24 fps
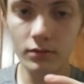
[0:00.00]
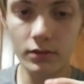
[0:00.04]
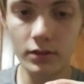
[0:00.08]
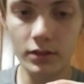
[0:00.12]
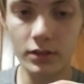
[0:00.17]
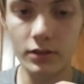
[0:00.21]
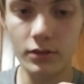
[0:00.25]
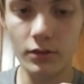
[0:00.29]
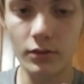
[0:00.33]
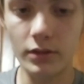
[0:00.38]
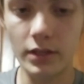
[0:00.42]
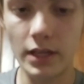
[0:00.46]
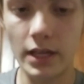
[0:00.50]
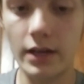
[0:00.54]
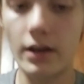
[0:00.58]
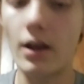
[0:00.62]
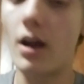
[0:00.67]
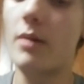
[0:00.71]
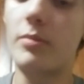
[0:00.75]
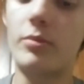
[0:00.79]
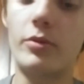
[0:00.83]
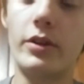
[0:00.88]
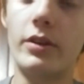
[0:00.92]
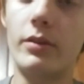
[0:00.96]
This is only how to
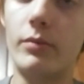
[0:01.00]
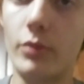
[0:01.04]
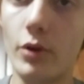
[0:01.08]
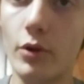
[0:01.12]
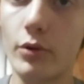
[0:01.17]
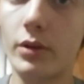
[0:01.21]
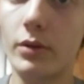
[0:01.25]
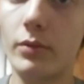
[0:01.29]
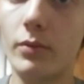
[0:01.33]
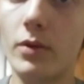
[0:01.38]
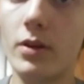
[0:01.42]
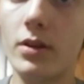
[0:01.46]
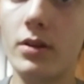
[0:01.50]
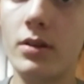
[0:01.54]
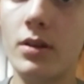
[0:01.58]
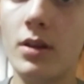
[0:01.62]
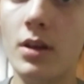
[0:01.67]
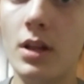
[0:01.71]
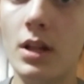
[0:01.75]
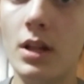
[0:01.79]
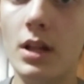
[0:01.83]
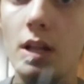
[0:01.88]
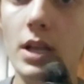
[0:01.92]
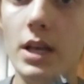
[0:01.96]
operate a broken one.
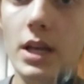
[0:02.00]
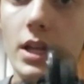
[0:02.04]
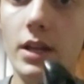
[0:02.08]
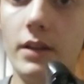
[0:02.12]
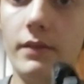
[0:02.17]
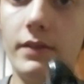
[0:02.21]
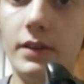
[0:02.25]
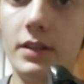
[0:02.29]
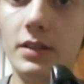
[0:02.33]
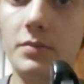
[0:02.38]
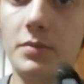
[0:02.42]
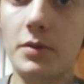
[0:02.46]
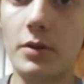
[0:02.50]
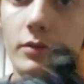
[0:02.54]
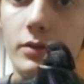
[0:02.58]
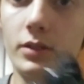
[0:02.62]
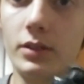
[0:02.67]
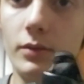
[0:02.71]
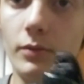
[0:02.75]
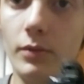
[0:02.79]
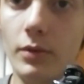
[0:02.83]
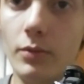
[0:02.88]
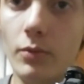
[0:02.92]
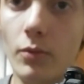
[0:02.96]
And if it is broken,
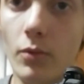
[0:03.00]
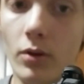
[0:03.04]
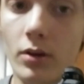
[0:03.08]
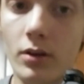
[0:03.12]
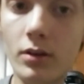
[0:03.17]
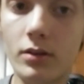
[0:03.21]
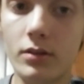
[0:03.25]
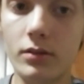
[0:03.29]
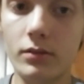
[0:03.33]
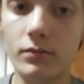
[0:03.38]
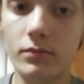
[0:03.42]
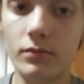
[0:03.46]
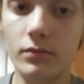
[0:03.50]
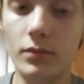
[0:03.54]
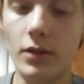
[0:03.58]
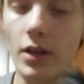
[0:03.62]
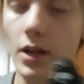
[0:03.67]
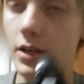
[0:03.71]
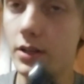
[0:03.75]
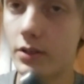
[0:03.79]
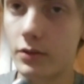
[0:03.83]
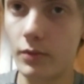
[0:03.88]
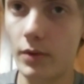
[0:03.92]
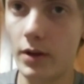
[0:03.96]
it will work
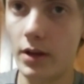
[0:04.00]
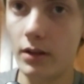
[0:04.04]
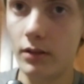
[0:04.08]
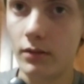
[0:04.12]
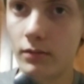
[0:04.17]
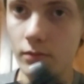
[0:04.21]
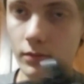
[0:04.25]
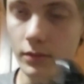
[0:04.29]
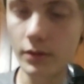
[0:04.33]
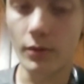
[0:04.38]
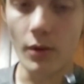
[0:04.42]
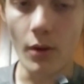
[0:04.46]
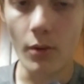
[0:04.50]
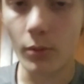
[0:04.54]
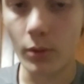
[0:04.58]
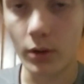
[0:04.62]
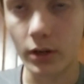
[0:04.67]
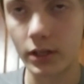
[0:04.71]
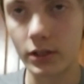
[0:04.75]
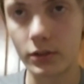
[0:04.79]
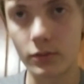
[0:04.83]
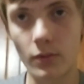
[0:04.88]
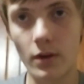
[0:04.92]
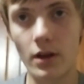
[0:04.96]
not as well. It won't
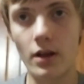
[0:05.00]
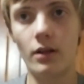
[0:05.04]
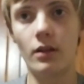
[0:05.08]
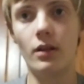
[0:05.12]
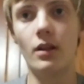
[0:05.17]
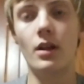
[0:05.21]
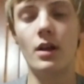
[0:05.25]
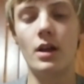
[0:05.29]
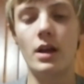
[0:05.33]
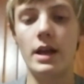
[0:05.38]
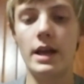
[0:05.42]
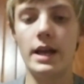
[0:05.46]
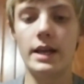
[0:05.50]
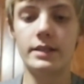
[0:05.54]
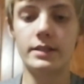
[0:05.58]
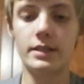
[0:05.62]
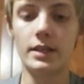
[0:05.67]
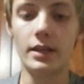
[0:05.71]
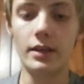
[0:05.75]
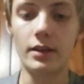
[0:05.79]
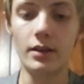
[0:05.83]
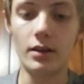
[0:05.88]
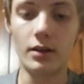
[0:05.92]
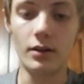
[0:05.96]
work as well as
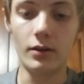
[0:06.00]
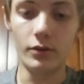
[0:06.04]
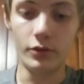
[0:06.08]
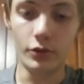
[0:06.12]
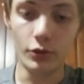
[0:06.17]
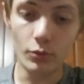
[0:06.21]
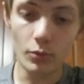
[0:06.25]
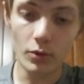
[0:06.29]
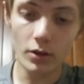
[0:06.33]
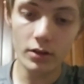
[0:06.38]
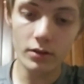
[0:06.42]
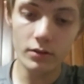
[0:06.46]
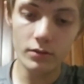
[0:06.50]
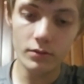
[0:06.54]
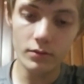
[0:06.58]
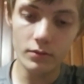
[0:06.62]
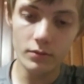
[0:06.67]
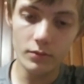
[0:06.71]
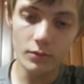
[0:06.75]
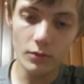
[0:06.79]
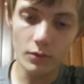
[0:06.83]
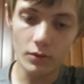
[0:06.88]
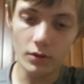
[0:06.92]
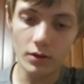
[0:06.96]
a new one
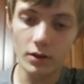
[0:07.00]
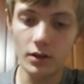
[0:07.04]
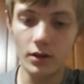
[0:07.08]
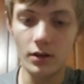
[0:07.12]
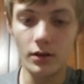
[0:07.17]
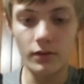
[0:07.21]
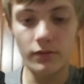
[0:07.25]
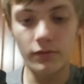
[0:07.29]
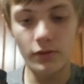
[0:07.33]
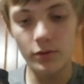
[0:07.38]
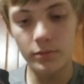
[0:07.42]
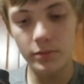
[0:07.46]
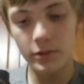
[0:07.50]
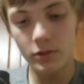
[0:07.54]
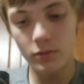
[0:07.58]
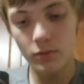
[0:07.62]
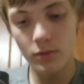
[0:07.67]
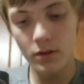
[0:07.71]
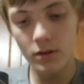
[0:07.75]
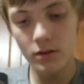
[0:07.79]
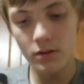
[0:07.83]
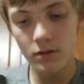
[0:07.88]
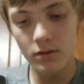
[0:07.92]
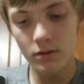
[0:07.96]
or a
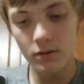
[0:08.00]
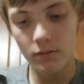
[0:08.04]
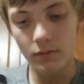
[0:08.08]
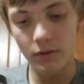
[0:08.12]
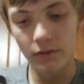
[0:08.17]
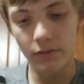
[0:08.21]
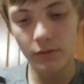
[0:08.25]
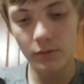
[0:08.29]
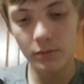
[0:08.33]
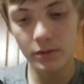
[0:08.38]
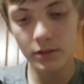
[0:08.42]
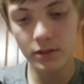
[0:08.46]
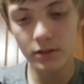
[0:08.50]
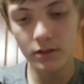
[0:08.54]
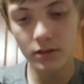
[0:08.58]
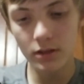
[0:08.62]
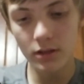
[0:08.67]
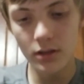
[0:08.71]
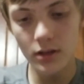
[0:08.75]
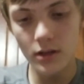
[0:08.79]
refurbished.